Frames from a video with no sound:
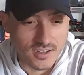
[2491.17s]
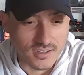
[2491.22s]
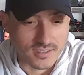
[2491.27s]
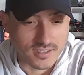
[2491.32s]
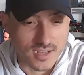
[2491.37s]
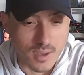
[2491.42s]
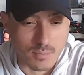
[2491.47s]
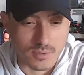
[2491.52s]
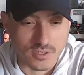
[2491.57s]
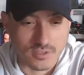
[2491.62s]

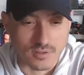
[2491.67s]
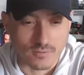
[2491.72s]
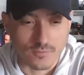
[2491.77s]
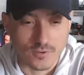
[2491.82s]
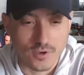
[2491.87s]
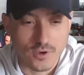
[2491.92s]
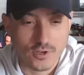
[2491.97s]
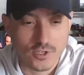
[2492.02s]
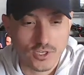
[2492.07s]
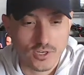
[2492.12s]
Step into the
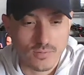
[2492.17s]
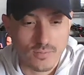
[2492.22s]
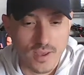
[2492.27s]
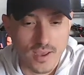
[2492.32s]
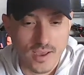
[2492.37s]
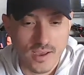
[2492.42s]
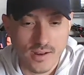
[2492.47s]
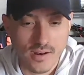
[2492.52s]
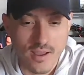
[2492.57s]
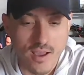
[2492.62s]
future,
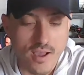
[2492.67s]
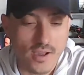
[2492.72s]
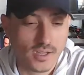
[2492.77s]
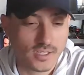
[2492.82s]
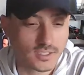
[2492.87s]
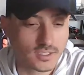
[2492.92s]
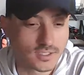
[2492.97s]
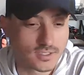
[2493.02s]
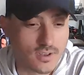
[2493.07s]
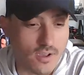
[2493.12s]
man.
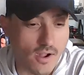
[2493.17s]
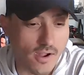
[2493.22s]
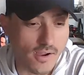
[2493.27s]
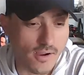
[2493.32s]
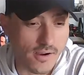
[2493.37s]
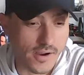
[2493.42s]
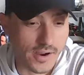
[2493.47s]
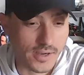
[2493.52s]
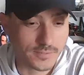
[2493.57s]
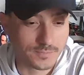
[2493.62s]

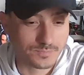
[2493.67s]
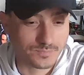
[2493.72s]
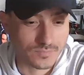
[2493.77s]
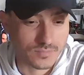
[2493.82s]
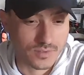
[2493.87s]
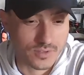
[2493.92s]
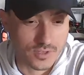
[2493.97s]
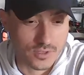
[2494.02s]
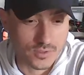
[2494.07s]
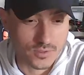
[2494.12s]
All right.
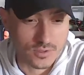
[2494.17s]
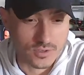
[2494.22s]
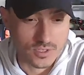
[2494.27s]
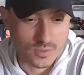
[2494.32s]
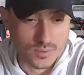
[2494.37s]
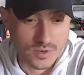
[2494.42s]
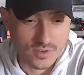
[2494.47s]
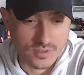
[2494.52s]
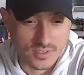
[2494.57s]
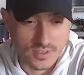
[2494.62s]
User
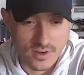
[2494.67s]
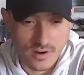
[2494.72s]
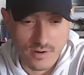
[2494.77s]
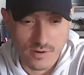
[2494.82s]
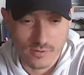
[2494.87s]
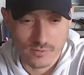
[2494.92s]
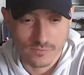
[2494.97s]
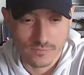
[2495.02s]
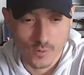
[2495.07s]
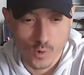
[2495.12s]
experience
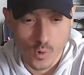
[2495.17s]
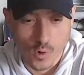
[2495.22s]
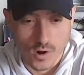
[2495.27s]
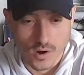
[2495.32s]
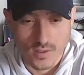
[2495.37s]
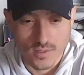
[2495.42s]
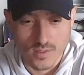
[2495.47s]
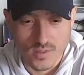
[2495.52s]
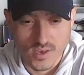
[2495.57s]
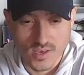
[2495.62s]
scenario
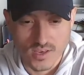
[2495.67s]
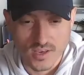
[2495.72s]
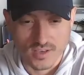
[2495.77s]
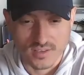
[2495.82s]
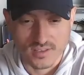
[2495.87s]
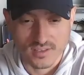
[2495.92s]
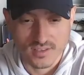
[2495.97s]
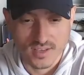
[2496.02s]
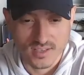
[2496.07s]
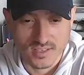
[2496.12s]
4, the
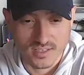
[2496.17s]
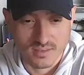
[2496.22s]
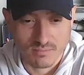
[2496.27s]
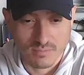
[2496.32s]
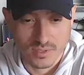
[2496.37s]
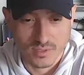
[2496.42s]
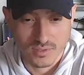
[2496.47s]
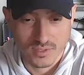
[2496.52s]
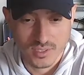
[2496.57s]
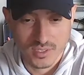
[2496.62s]

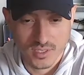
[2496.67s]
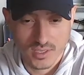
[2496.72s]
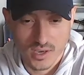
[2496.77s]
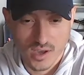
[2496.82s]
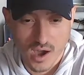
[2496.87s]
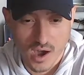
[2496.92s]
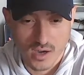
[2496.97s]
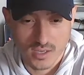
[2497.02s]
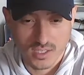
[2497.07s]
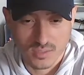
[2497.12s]
accessibility
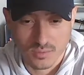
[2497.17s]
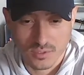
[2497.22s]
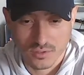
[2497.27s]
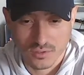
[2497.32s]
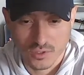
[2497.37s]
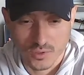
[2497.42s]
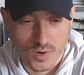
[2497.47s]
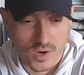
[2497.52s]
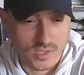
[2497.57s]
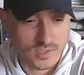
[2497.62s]

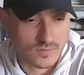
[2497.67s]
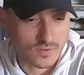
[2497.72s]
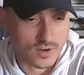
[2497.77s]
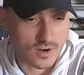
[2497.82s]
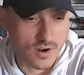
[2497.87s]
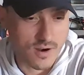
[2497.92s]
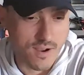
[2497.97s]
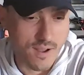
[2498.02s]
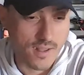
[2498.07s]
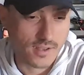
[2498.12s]
hospital
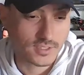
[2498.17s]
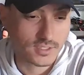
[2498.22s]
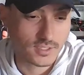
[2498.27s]
transfer.